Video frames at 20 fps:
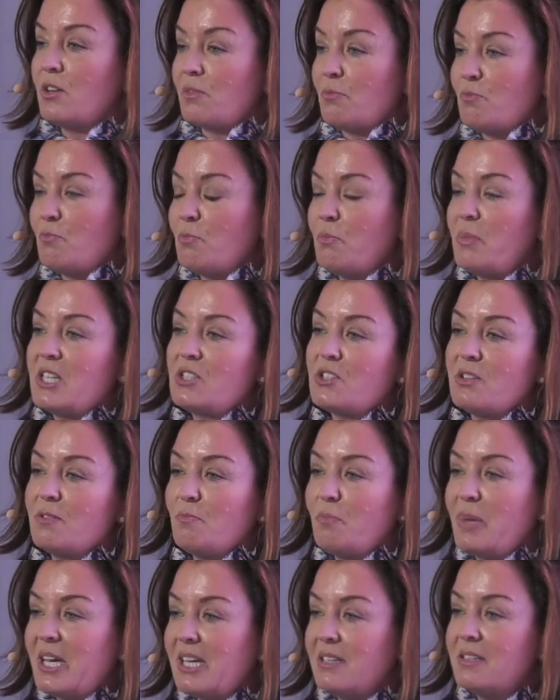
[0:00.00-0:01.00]
and pin,
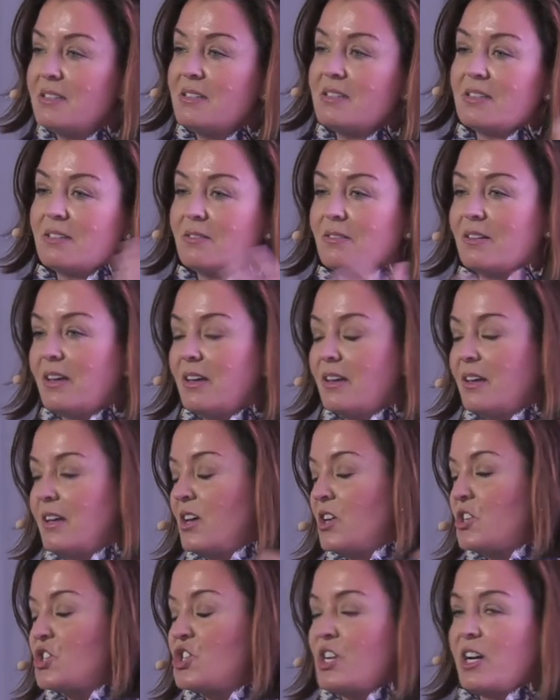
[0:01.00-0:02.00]
pinned and
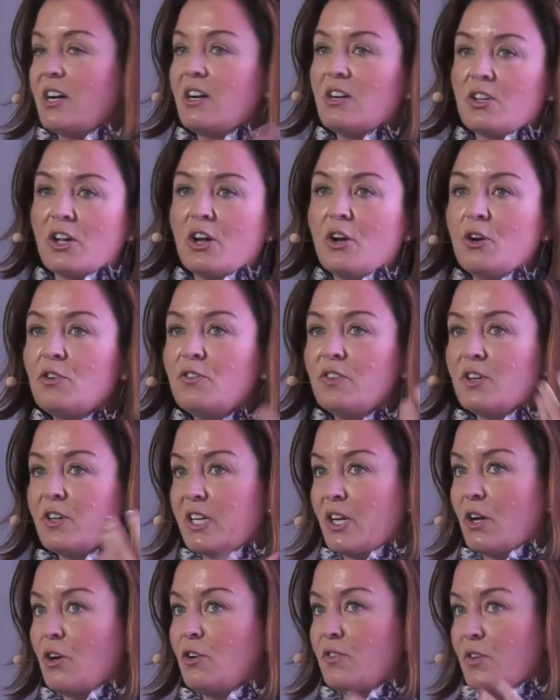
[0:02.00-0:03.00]
shared over
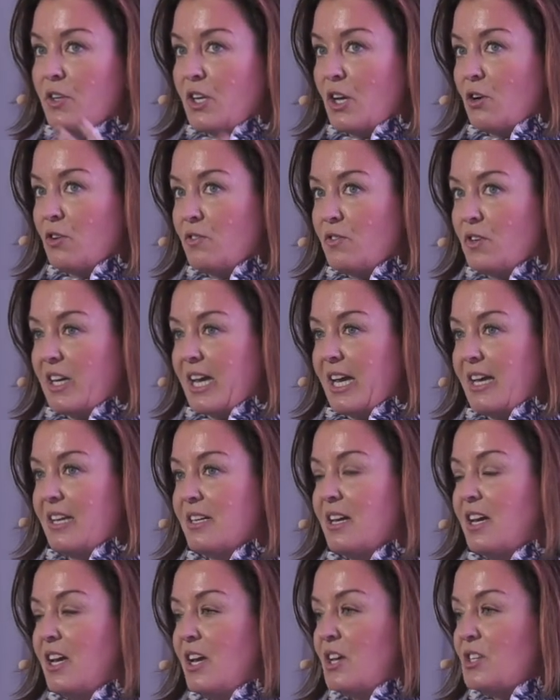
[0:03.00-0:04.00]
and over and over
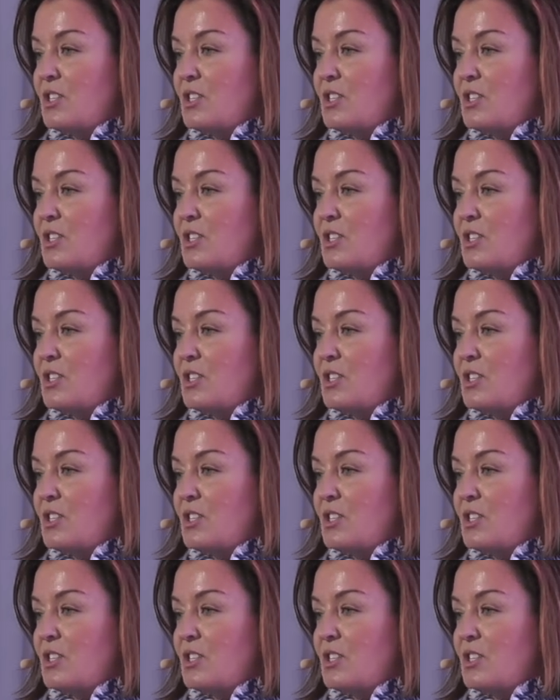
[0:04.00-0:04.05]
again.